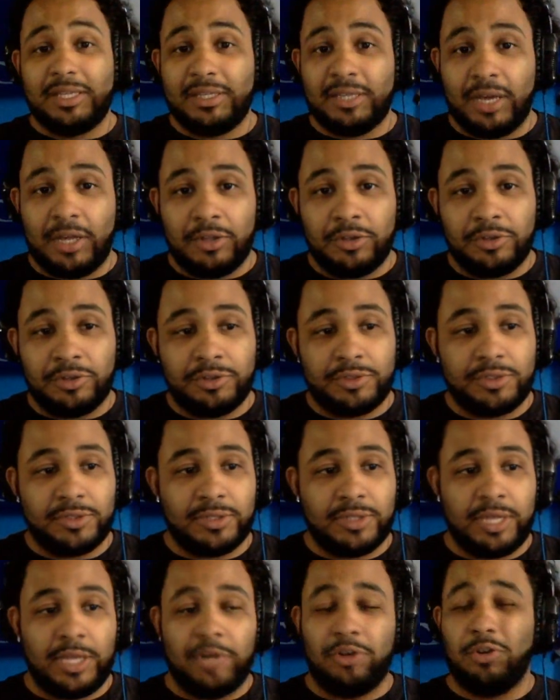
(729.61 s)

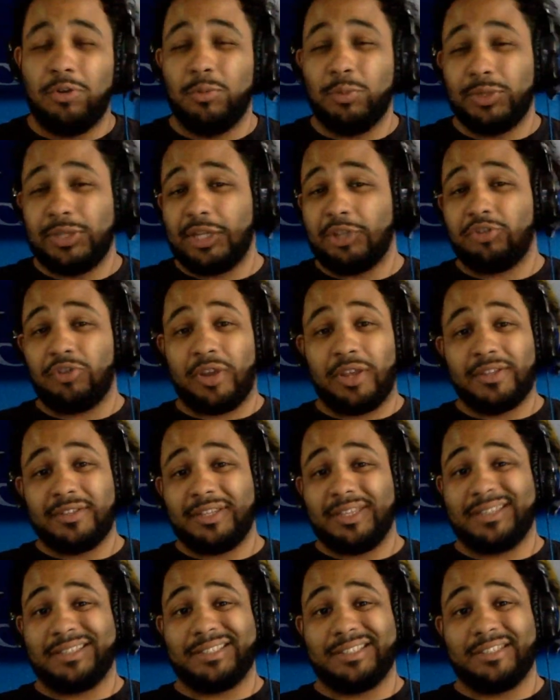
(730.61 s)
I don't know what that
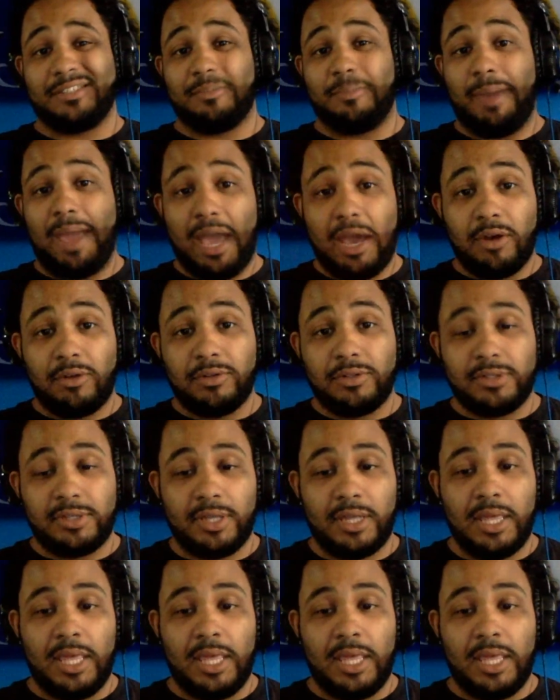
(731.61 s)
translates into pounds,